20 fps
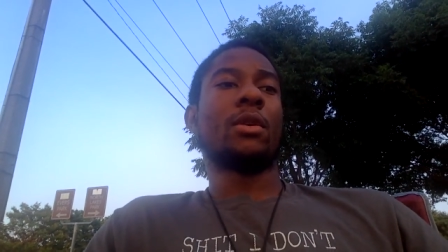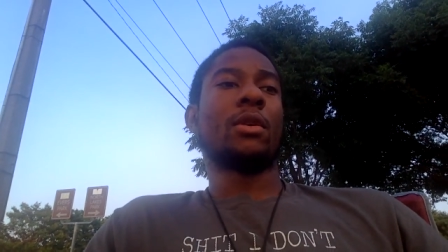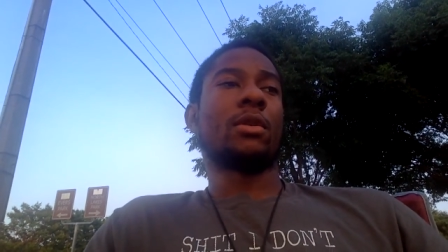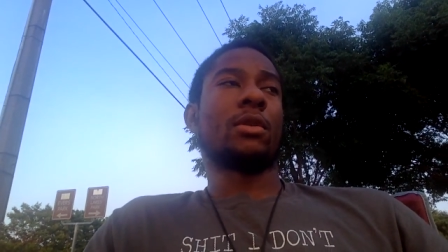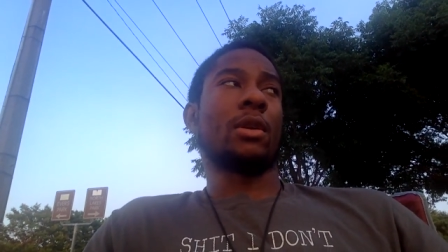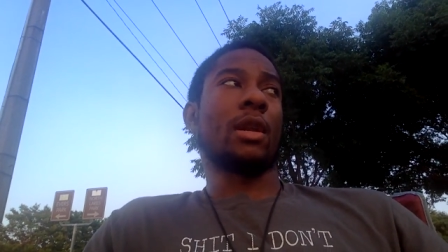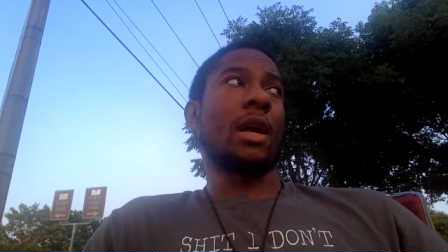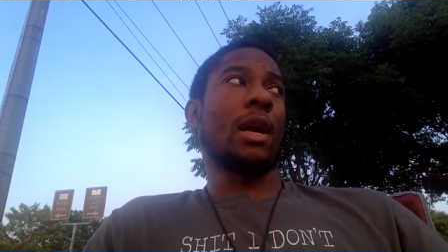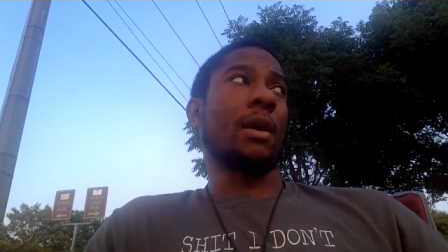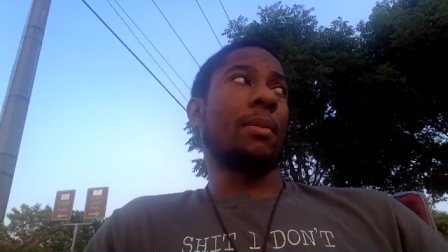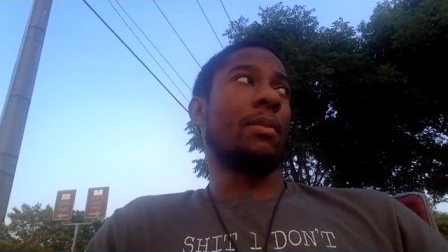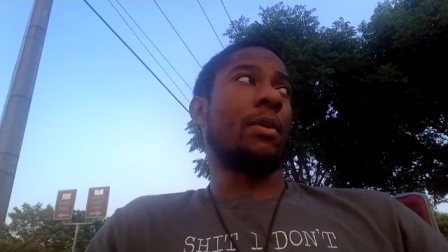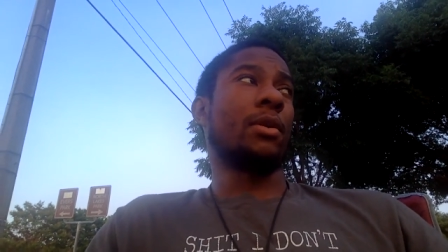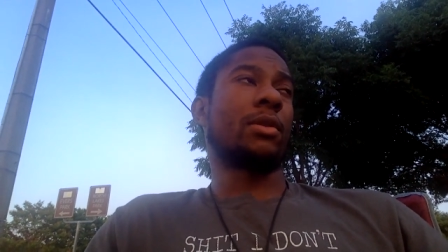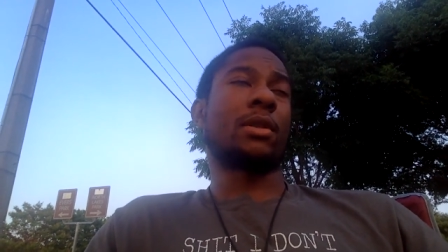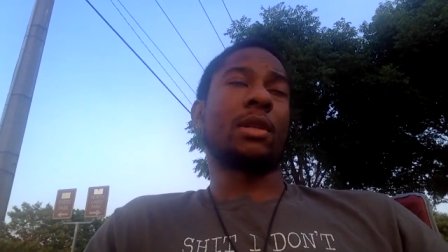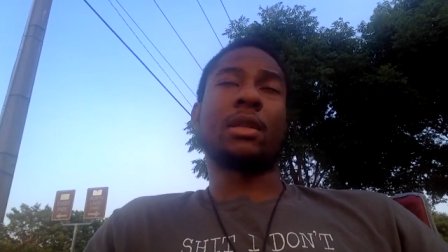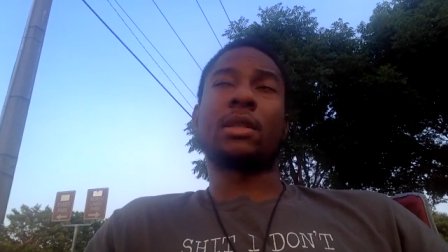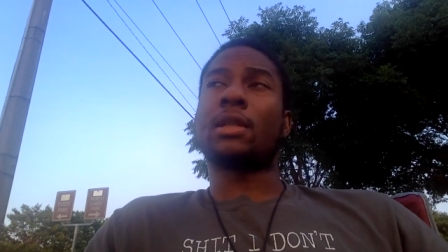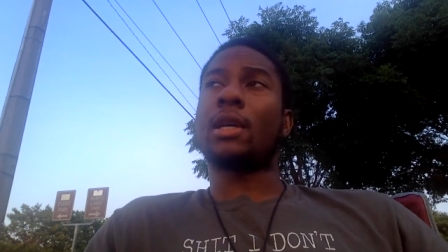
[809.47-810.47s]
So like
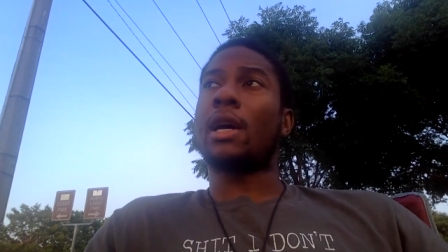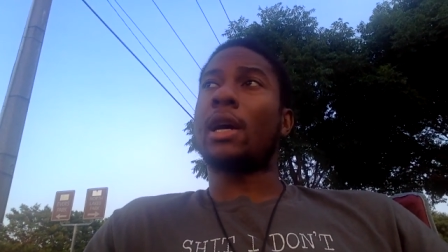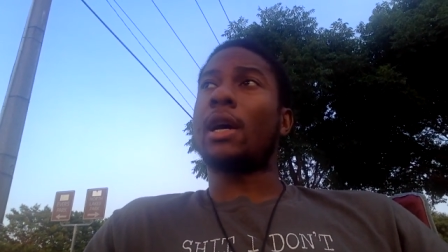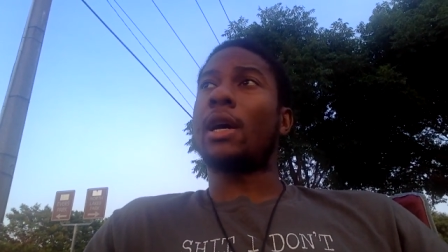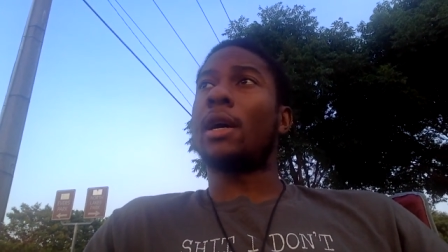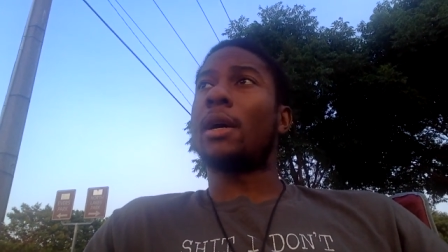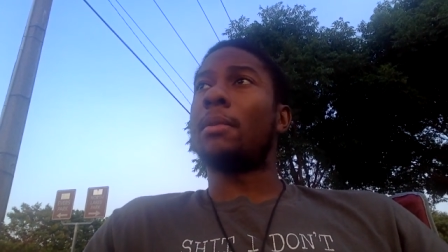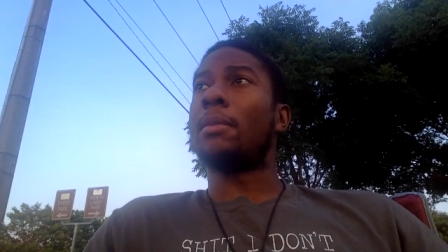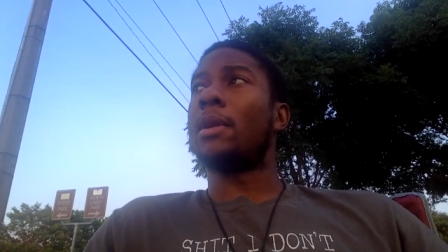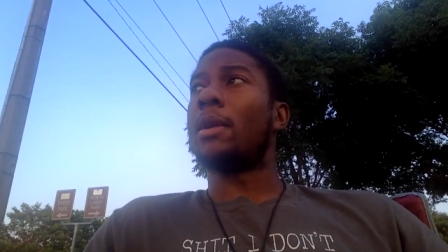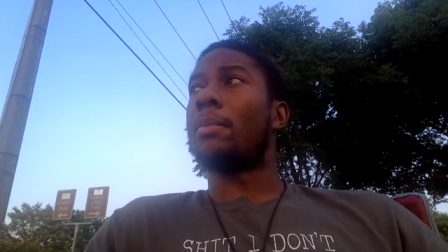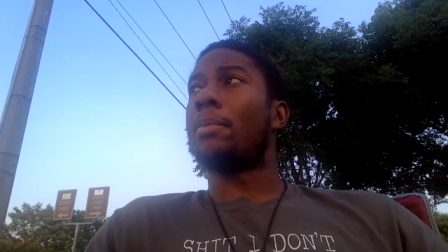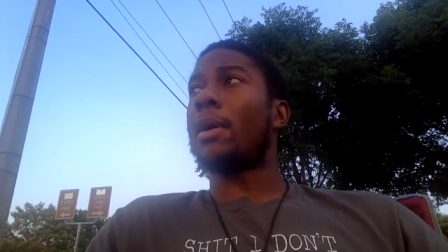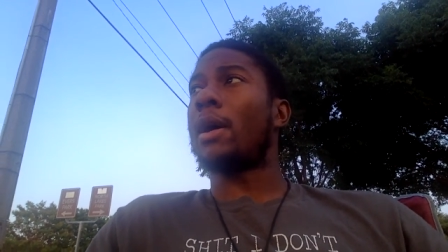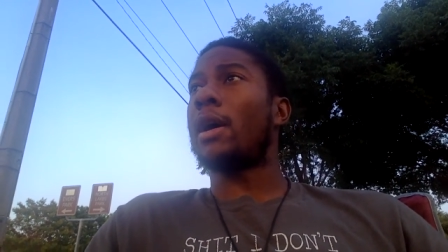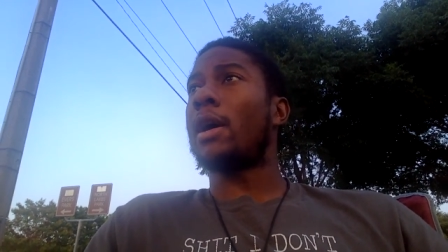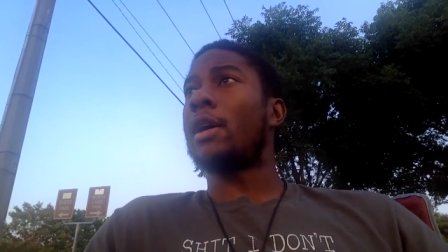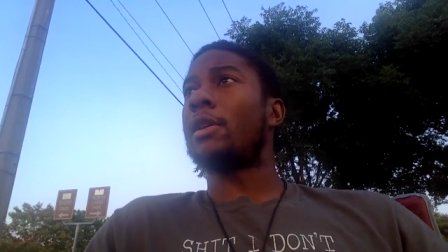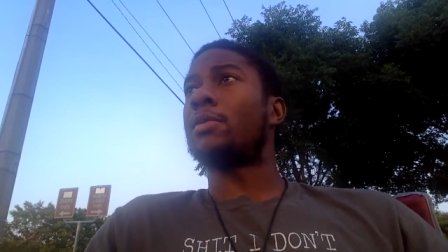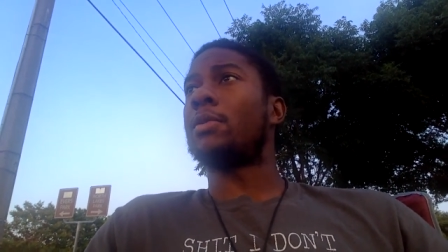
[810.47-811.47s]
most of the time in the
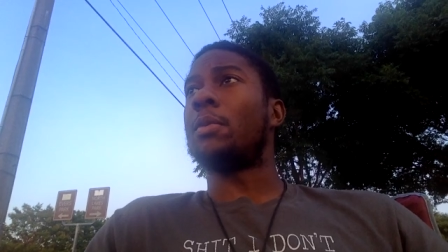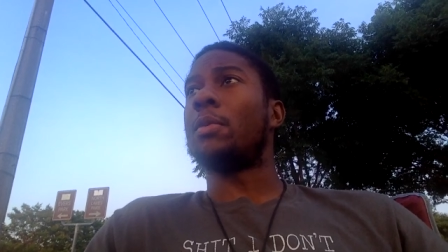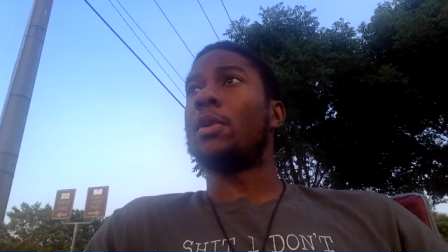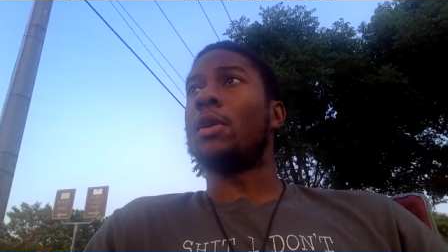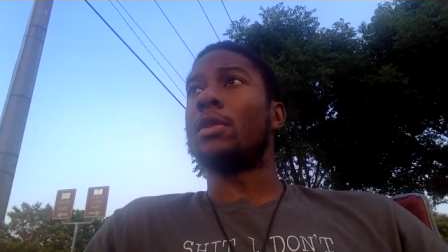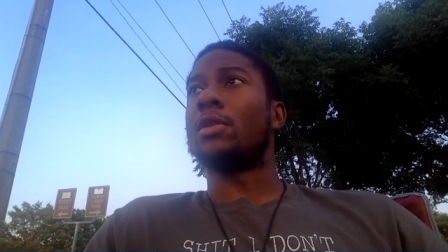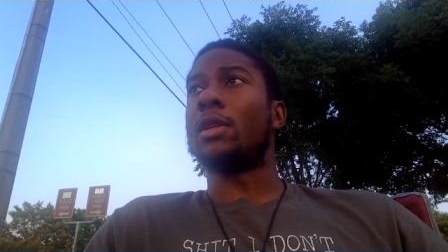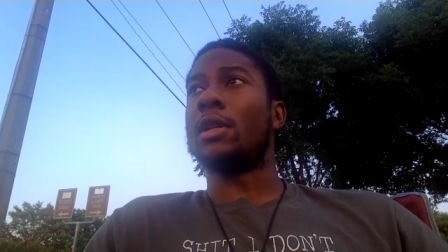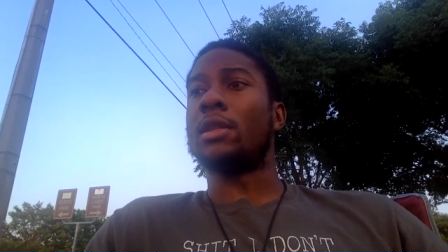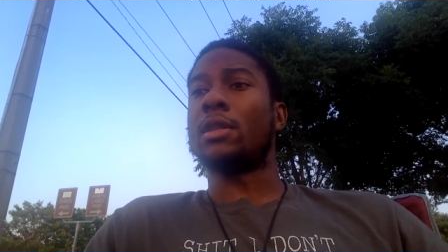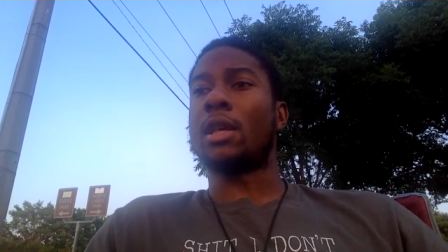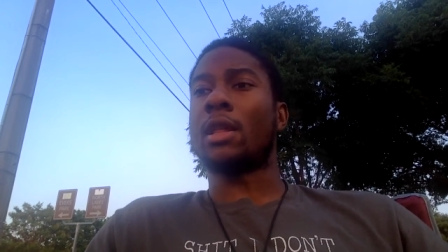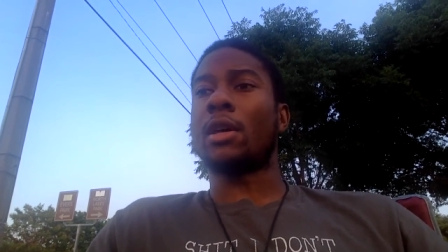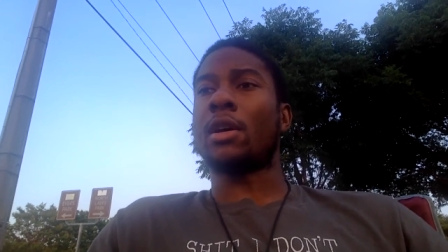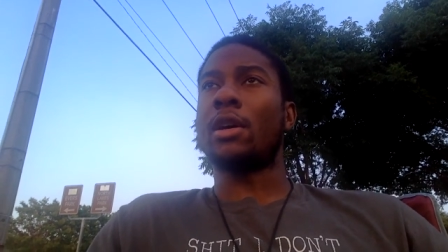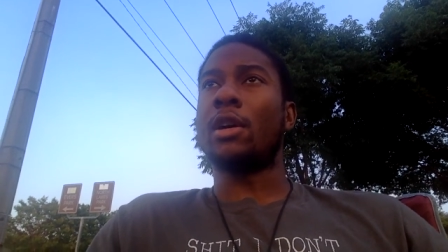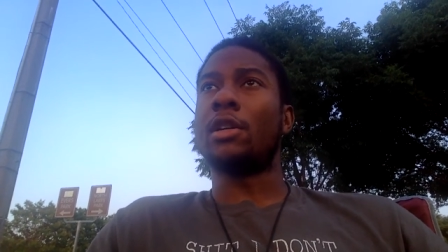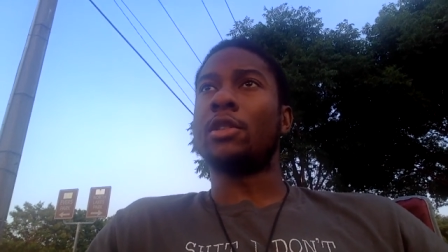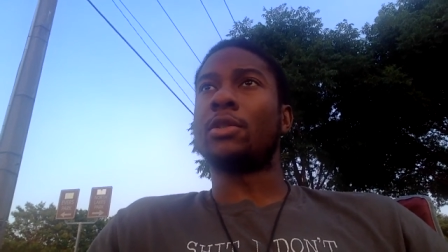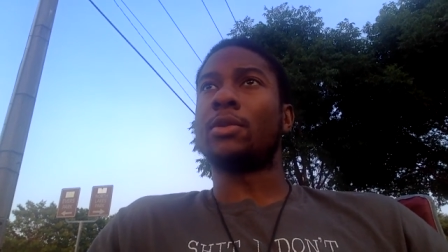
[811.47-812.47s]
past, when we go to these other
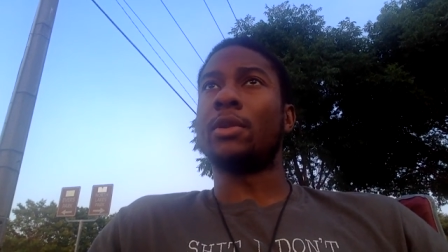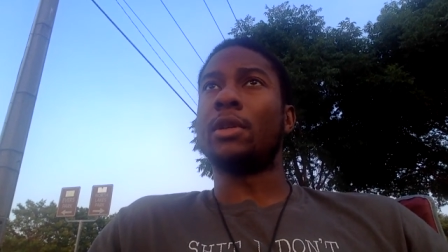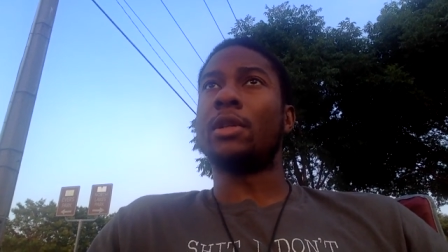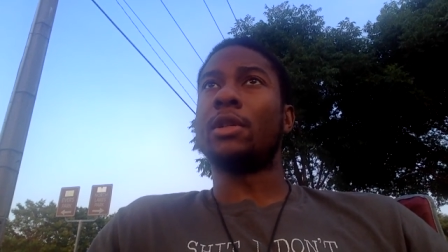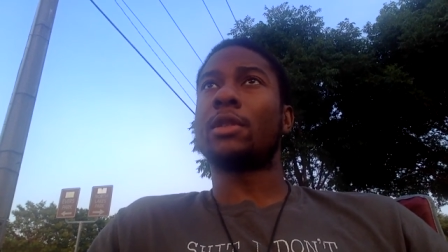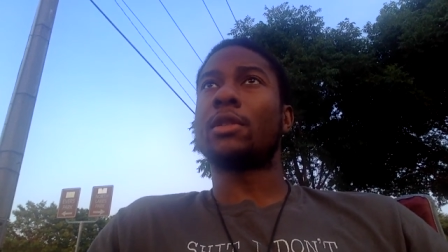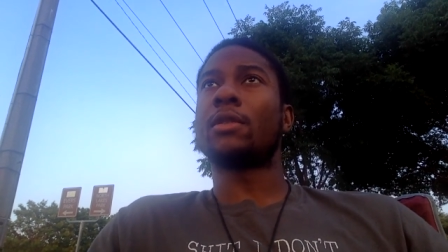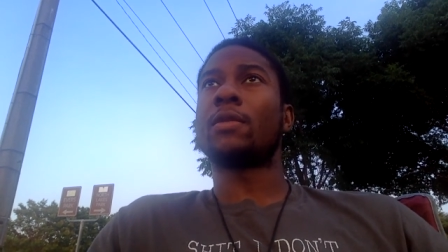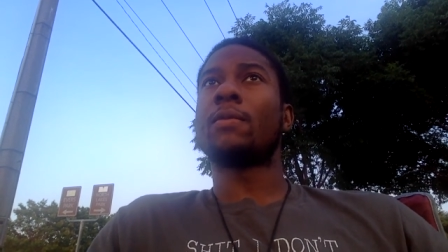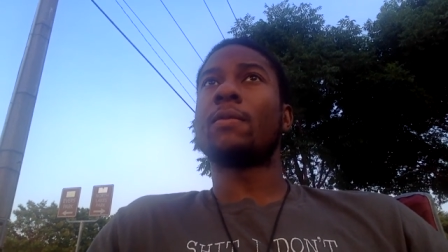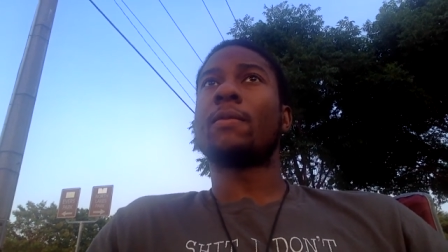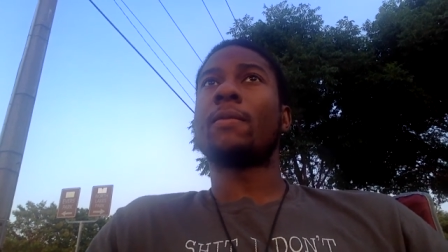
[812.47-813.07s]
countries,